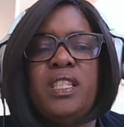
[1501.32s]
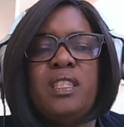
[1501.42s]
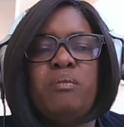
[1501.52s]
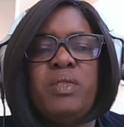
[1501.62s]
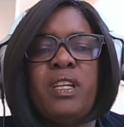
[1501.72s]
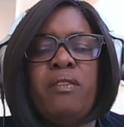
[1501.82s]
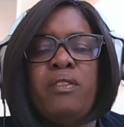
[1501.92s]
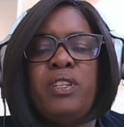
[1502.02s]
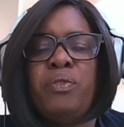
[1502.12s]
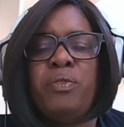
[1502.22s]
some
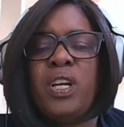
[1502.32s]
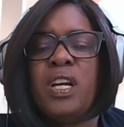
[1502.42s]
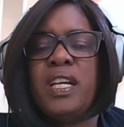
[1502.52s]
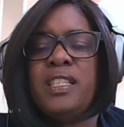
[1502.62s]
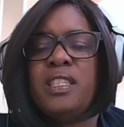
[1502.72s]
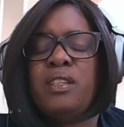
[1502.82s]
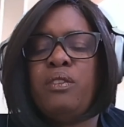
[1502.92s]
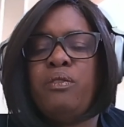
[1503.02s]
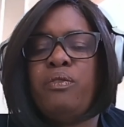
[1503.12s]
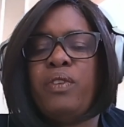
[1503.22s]
different kinds
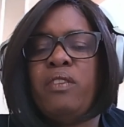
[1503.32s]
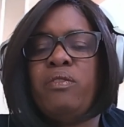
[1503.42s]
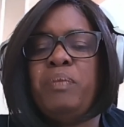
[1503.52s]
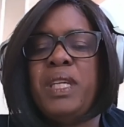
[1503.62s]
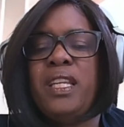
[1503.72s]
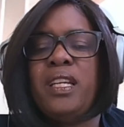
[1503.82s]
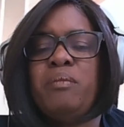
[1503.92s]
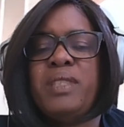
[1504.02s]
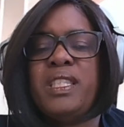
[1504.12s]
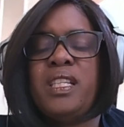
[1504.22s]
of
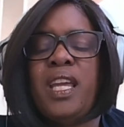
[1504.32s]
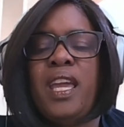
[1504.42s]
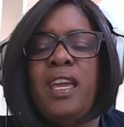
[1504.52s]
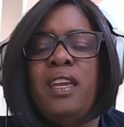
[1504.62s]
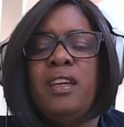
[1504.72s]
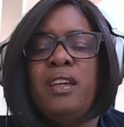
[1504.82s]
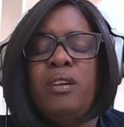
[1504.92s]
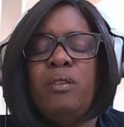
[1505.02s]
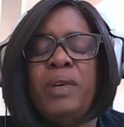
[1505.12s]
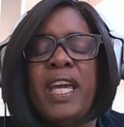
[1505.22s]
mediums today.
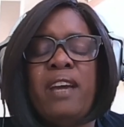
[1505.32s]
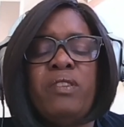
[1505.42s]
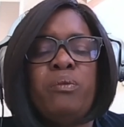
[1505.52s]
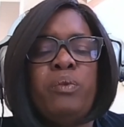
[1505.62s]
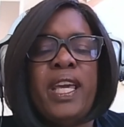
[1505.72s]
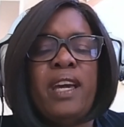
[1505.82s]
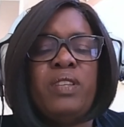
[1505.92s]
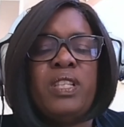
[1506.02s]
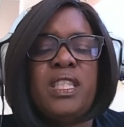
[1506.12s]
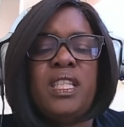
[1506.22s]
We
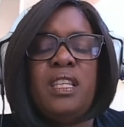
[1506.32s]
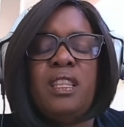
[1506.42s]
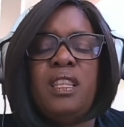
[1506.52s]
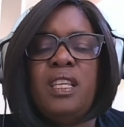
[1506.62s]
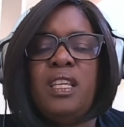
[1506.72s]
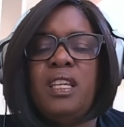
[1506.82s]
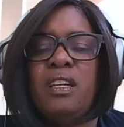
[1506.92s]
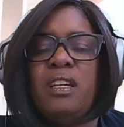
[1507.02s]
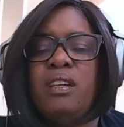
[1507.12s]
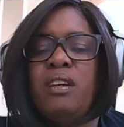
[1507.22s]
haven't seen the
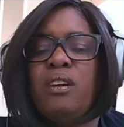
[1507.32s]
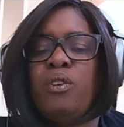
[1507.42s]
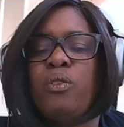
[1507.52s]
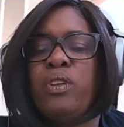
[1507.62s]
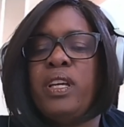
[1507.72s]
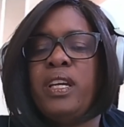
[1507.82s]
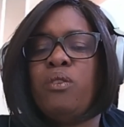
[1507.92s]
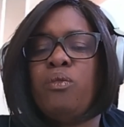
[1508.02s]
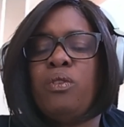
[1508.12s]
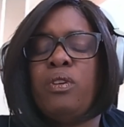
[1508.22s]
acrylic
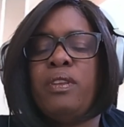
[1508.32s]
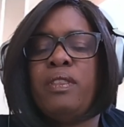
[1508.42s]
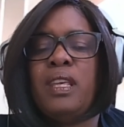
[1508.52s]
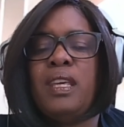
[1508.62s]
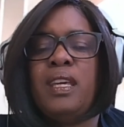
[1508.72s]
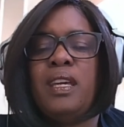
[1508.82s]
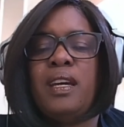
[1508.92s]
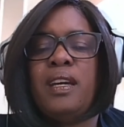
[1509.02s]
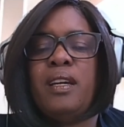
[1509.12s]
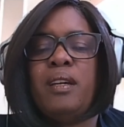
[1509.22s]
or the
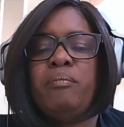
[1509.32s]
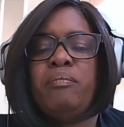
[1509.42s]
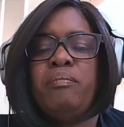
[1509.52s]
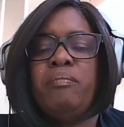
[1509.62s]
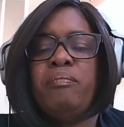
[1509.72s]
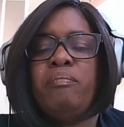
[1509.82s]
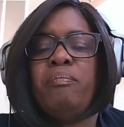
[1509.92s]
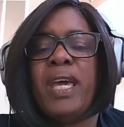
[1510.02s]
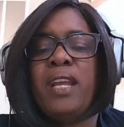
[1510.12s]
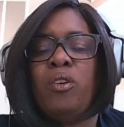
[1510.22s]

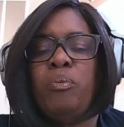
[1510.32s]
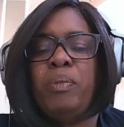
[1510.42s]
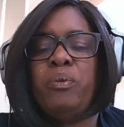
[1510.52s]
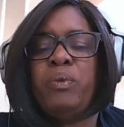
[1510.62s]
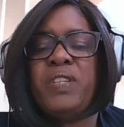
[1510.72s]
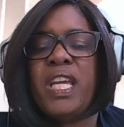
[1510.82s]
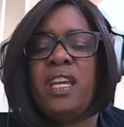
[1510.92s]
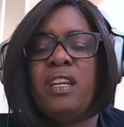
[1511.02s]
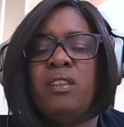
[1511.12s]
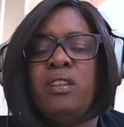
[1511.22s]
metal, but we've
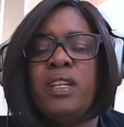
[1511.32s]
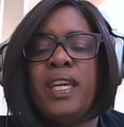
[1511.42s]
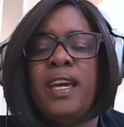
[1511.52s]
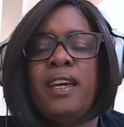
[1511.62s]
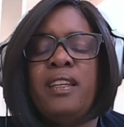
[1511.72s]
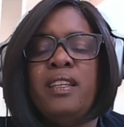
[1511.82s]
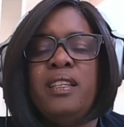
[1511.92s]
taken a look at